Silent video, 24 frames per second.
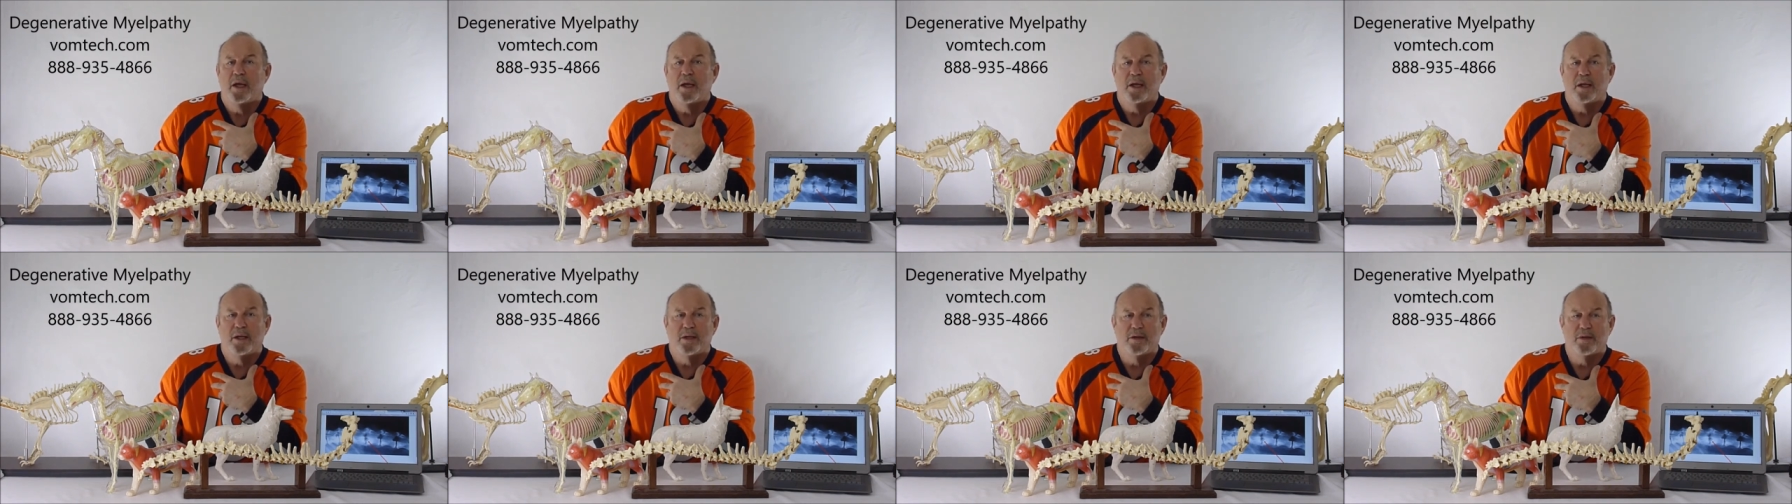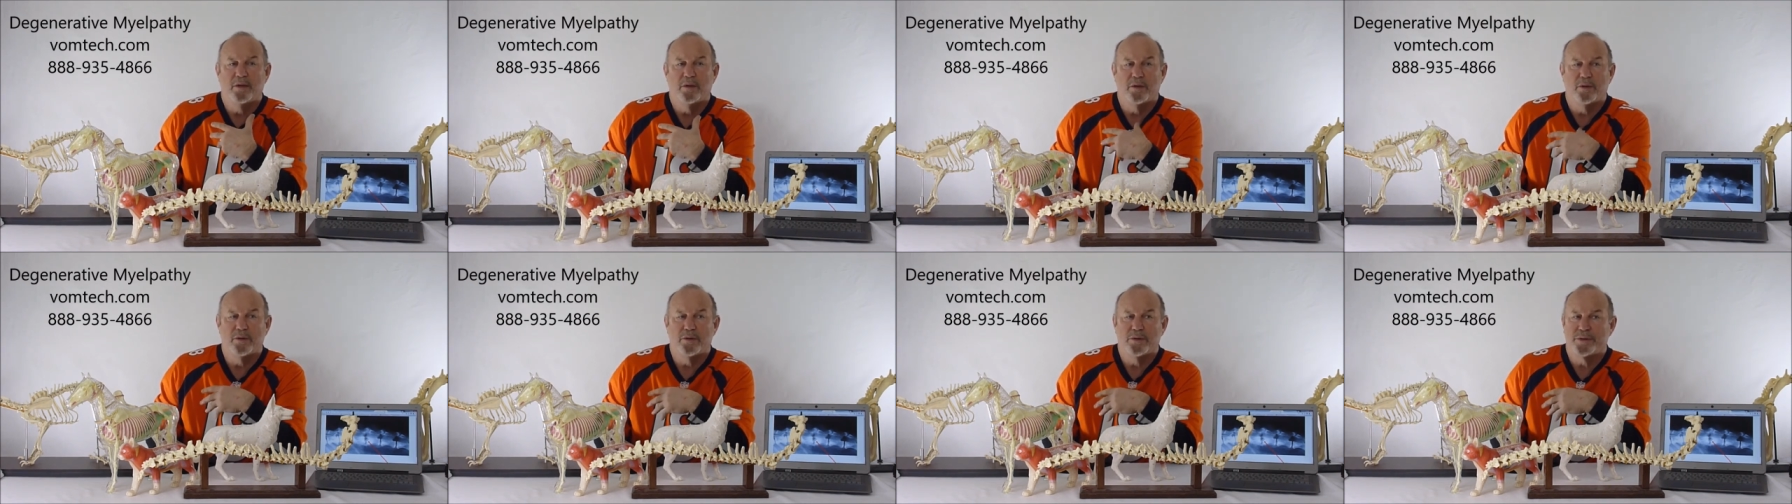in
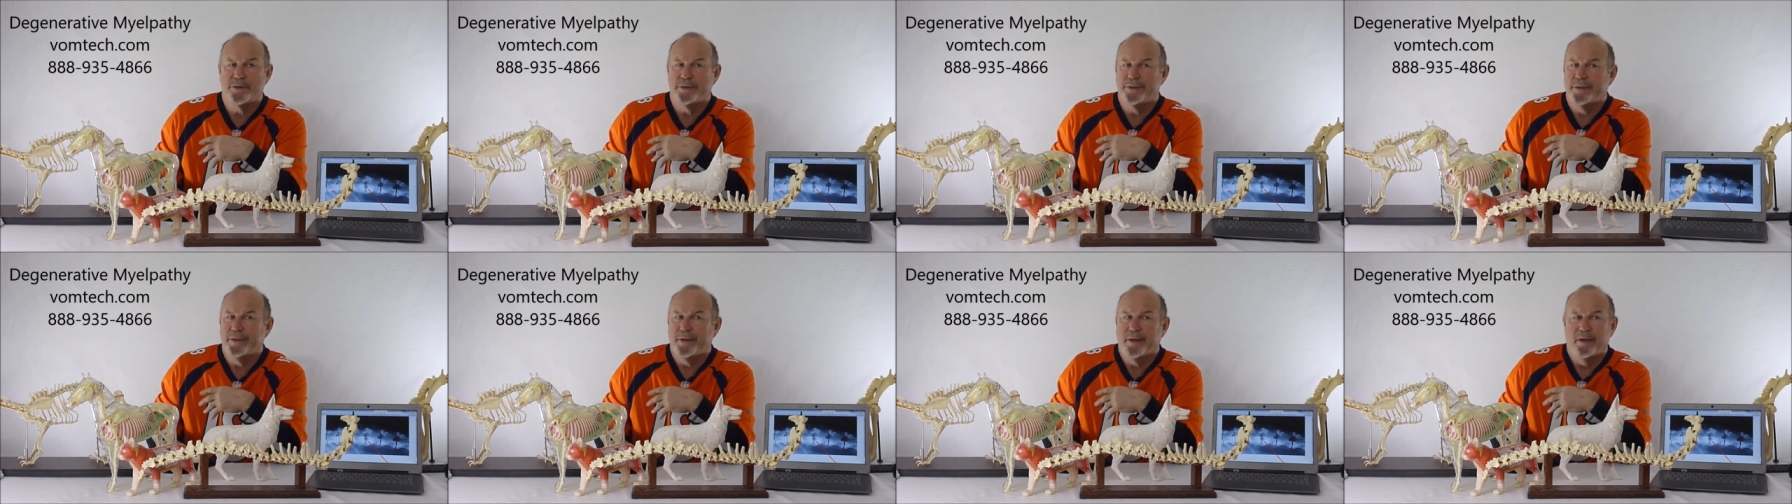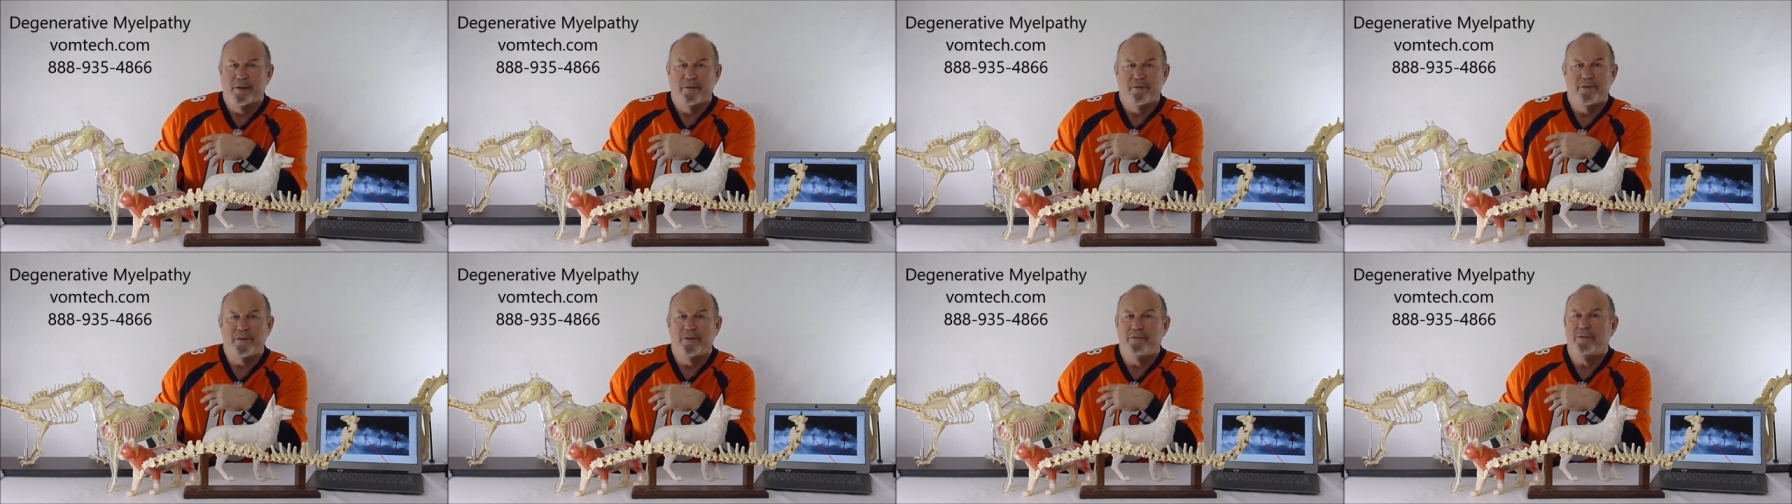those
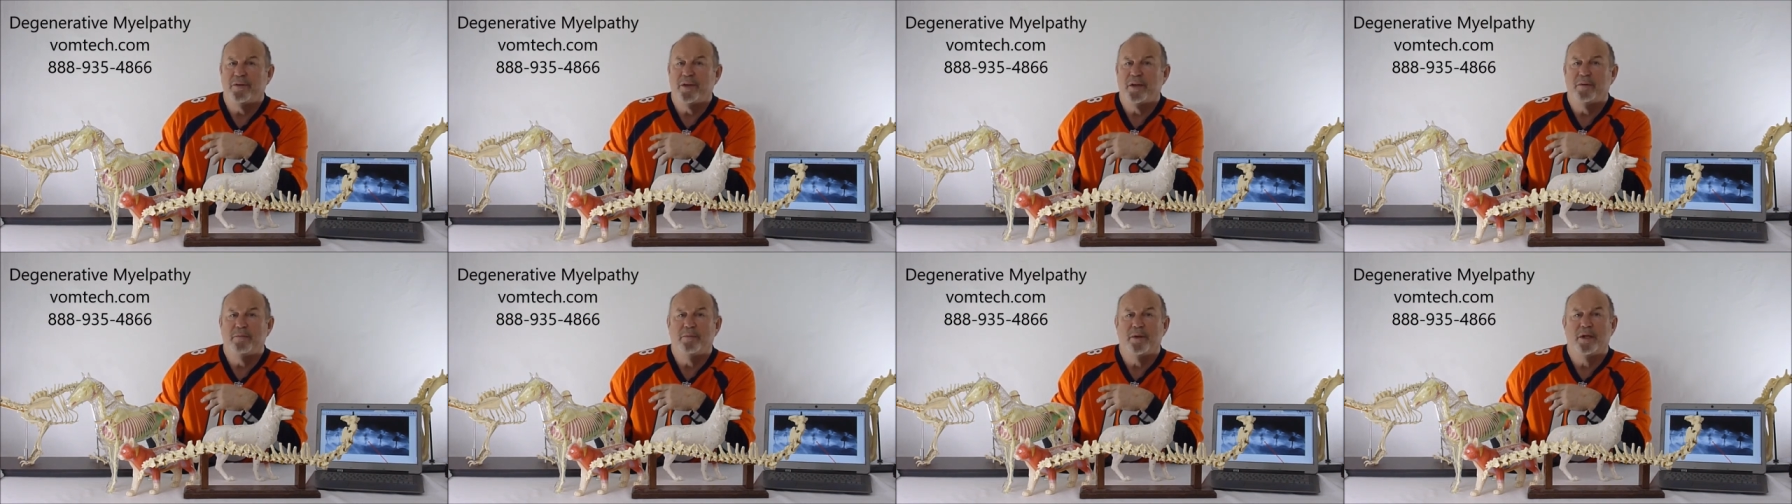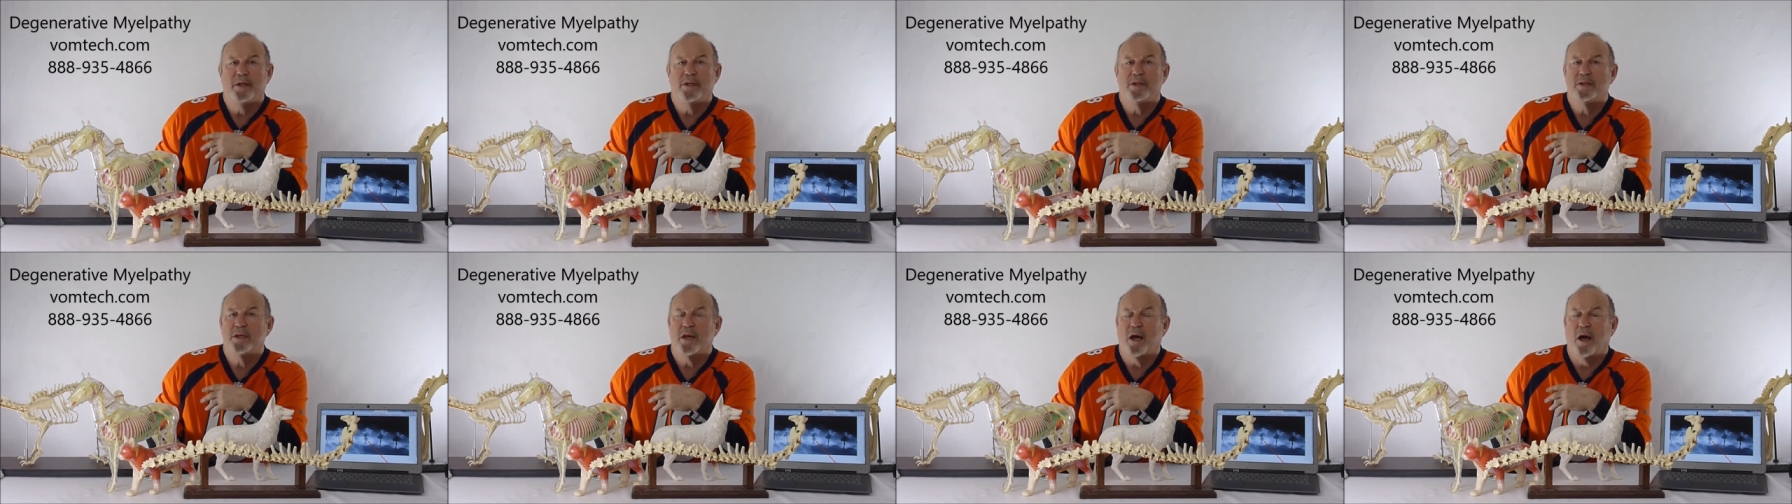15 minutes